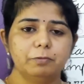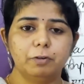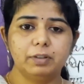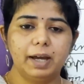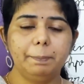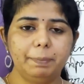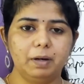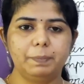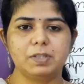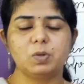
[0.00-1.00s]
for that
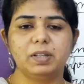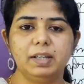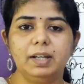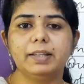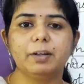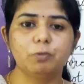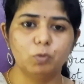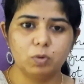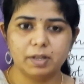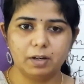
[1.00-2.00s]
purpose to heal that
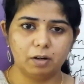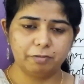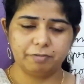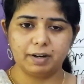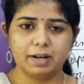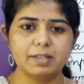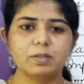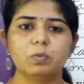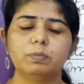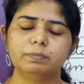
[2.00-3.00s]
wound and all
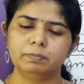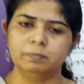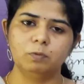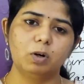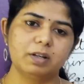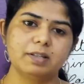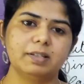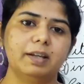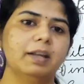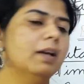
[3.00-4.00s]
fast, what is
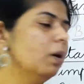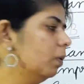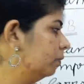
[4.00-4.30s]
it?